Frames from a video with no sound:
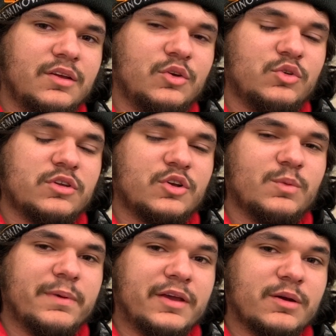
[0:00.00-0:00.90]
Who's gonna go
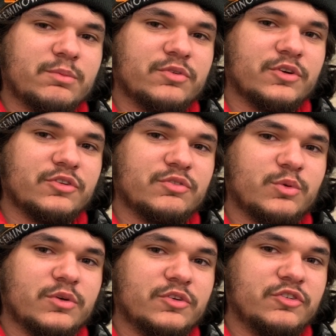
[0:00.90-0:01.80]
bankrupt first,
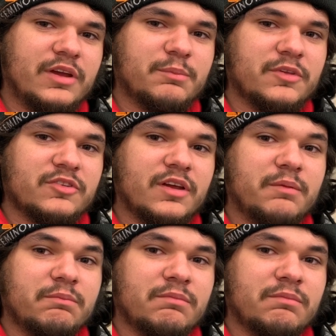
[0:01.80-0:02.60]
Ford or GM this time?